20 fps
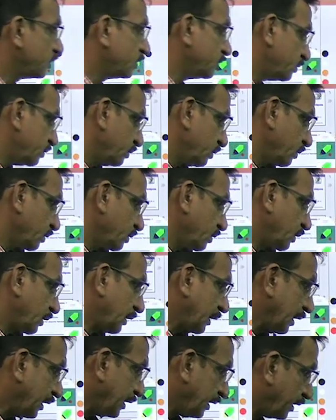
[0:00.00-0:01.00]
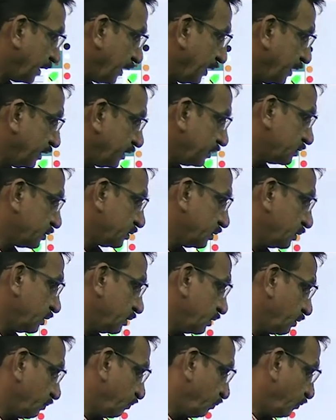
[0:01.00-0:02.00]
is contents
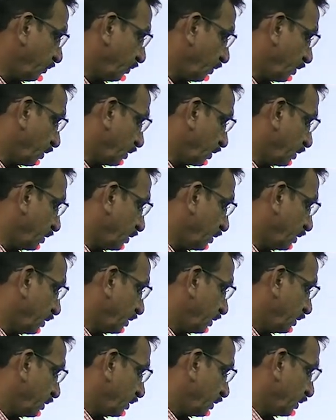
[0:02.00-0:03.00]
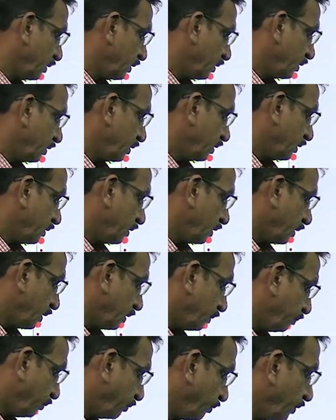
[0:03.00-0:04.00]
for
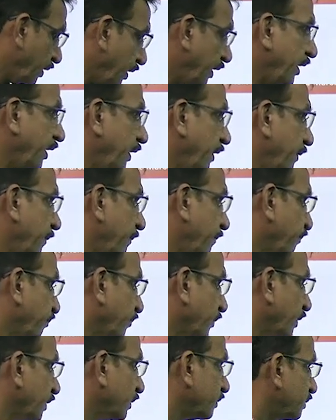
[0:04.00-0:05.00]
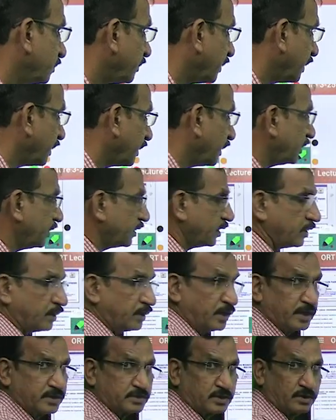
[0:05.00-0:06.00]
food A. Similarly,
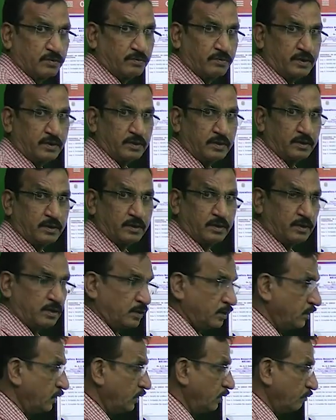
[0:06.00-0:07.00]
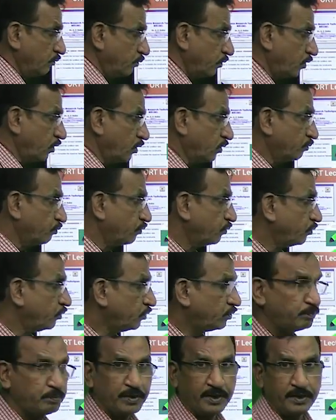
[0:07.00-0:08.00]
he has given for
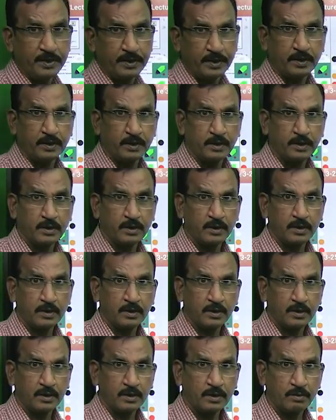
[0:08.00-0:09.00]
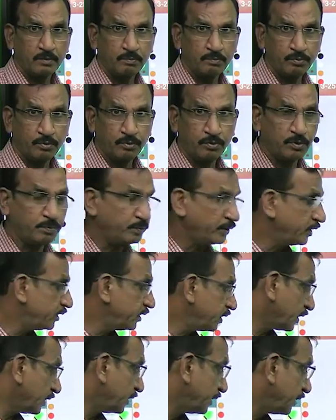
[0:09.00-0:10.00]
food B. Food B,
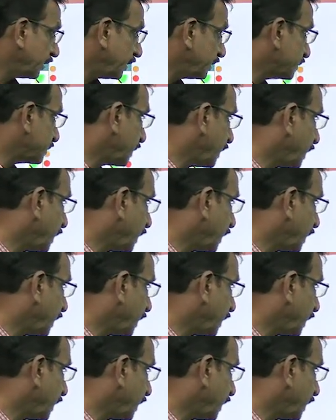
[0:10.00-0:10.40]
the contents